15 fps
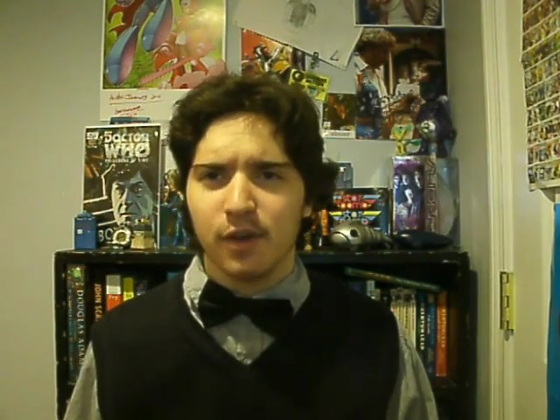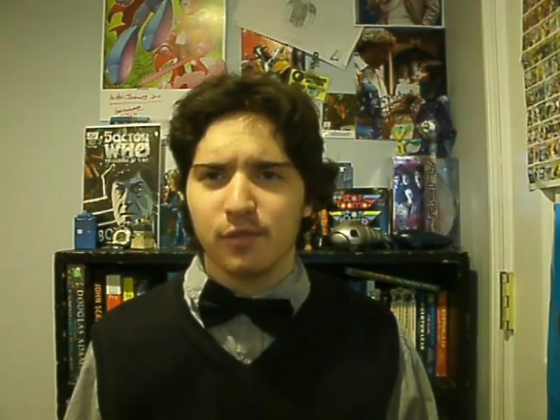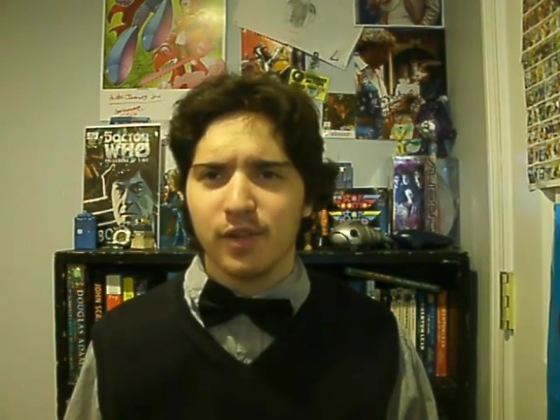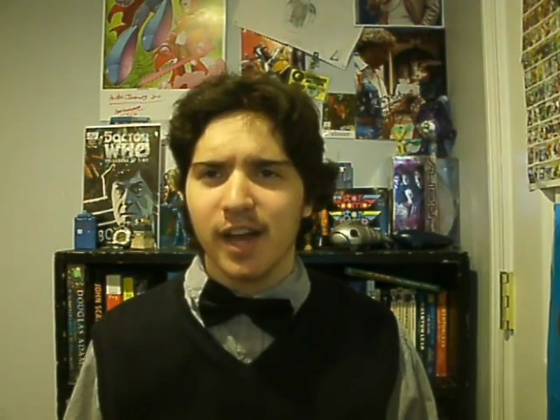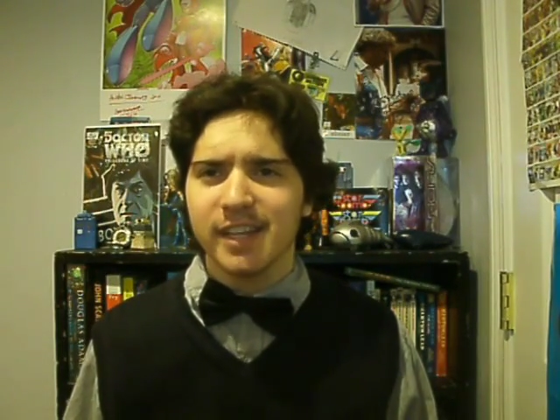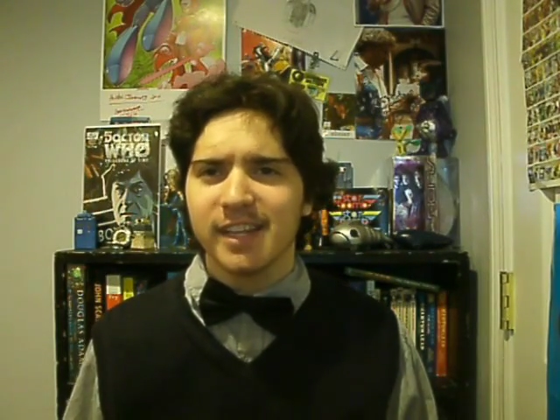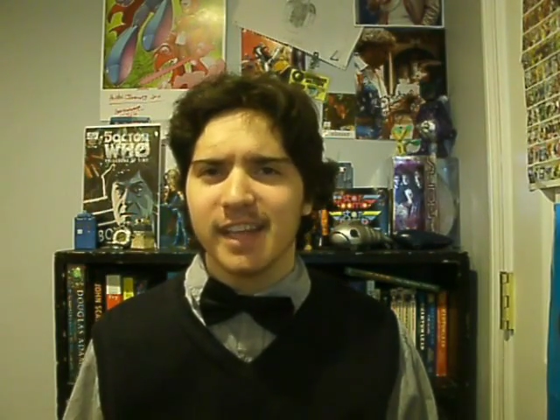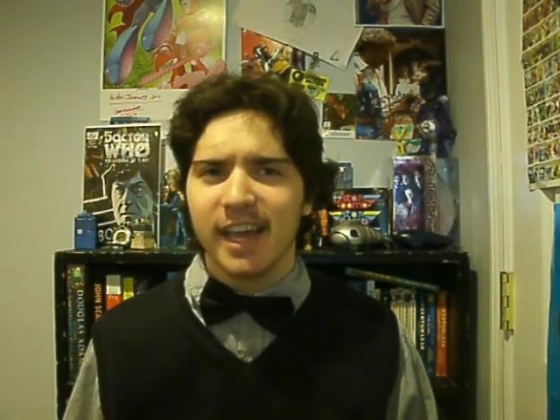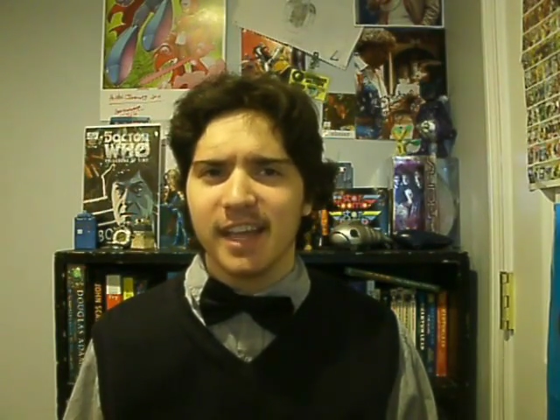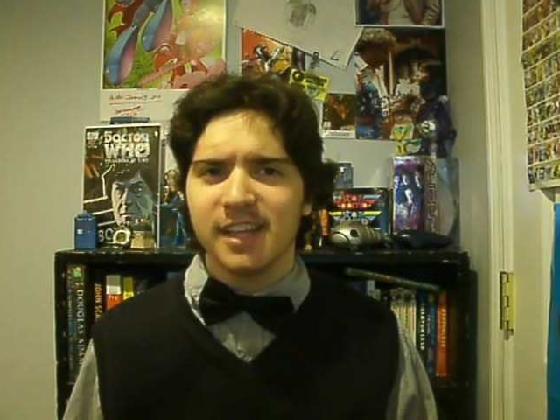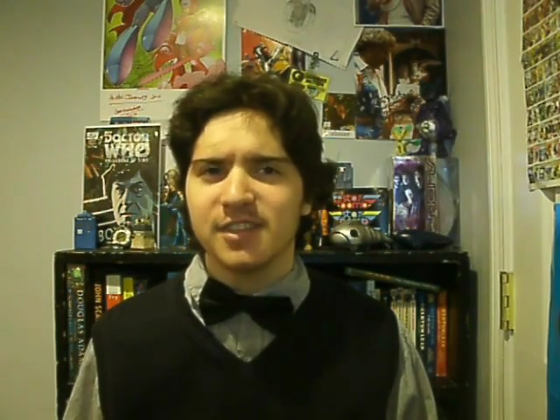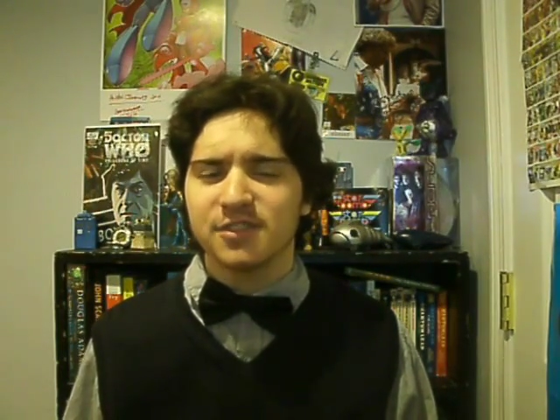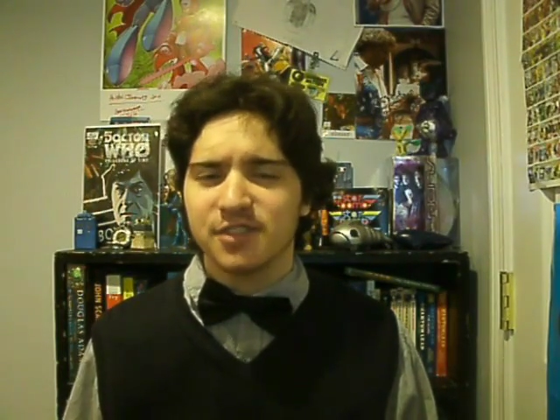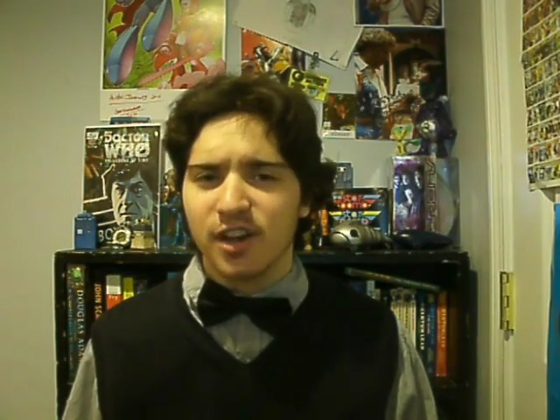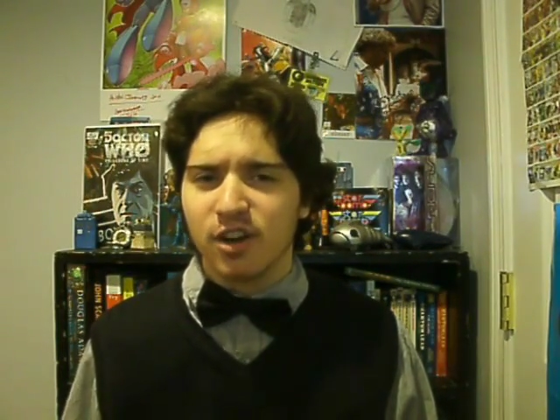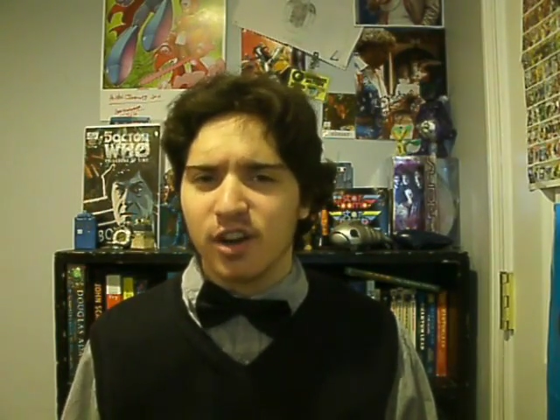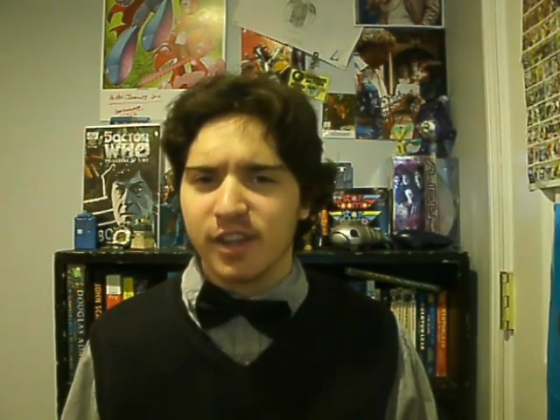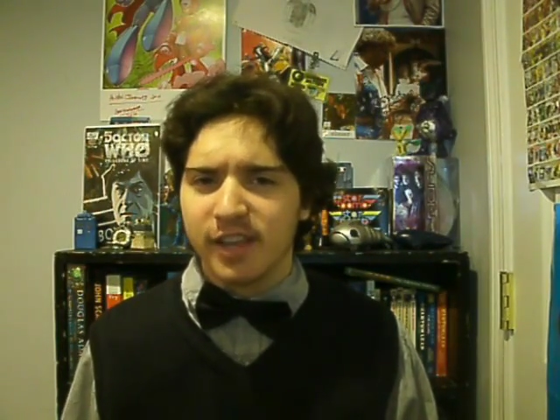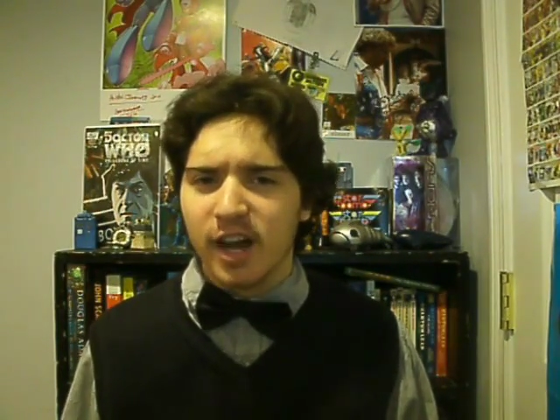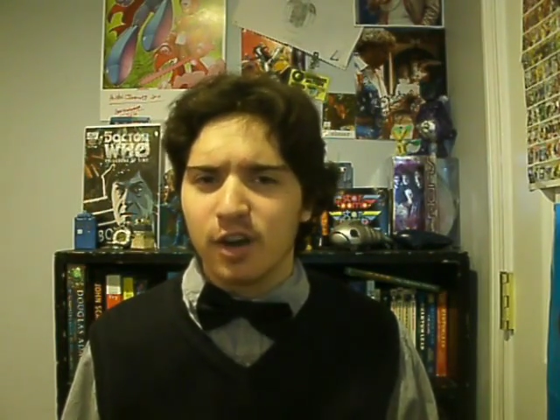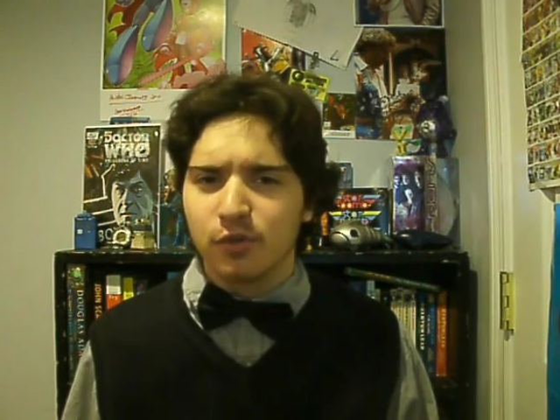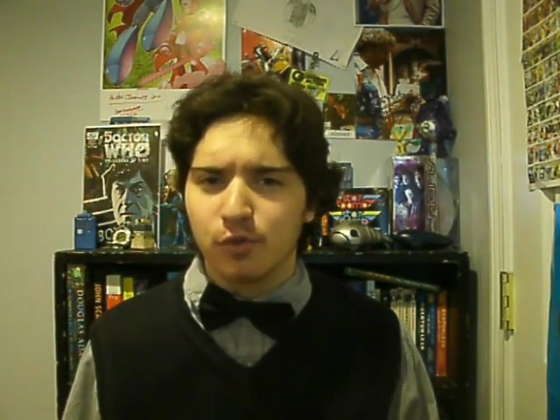not an 80s-era
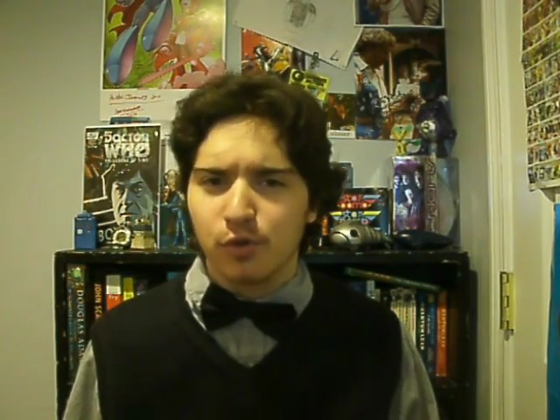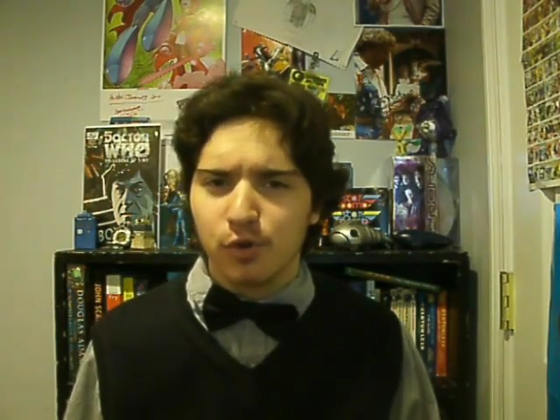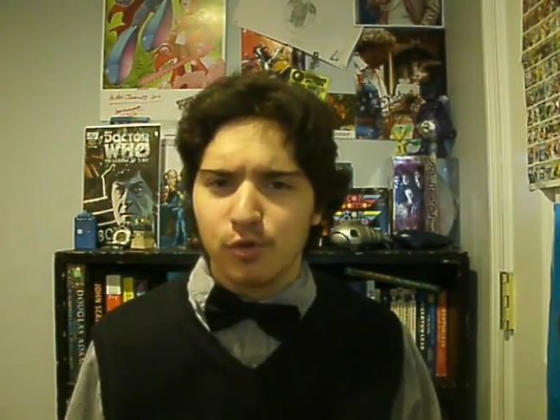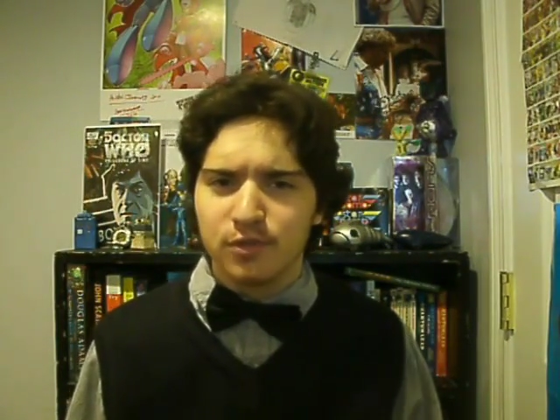Doctor Who